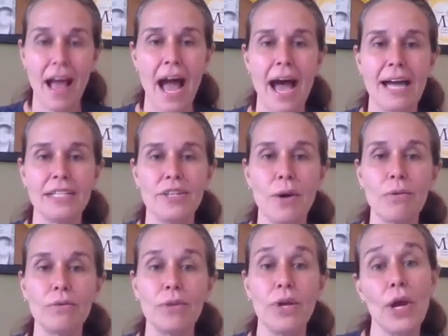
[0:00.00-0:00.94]
I
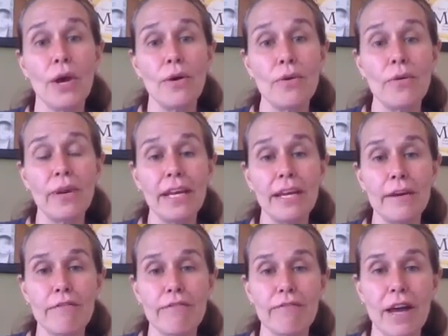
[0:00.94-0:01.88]
don't know
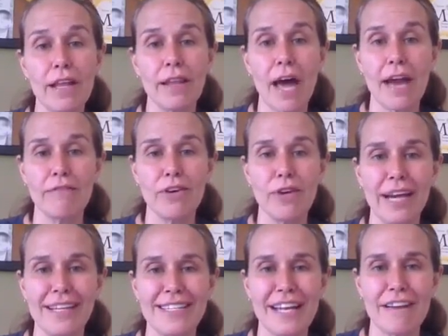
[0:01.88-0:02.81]
if a lot of you
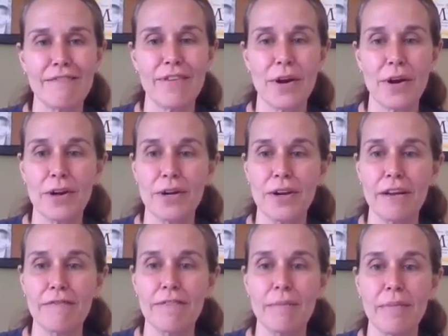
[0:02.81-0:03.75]
guys have heard
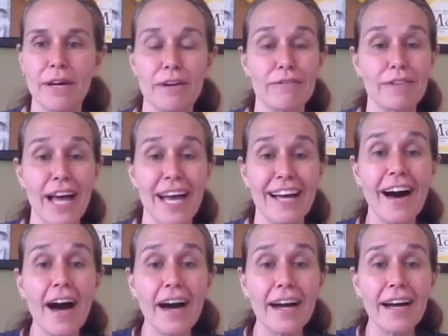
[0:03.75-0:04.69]
of the butterfly
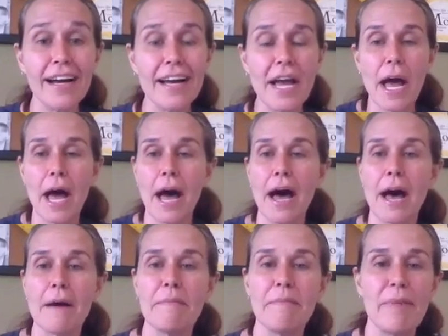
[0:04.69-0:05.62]
hug,
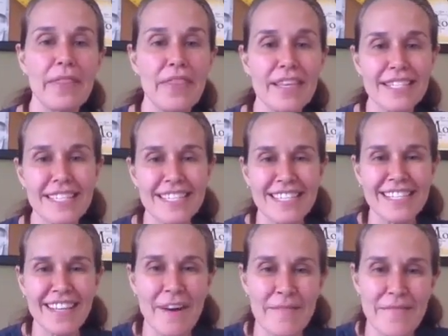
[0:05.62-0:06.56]
but this is
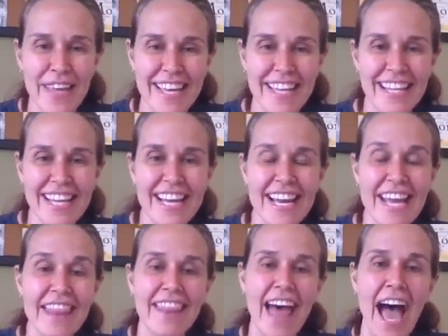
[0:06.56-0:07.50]
something
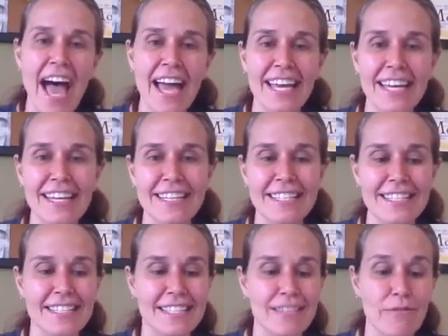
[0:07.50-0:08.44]
that is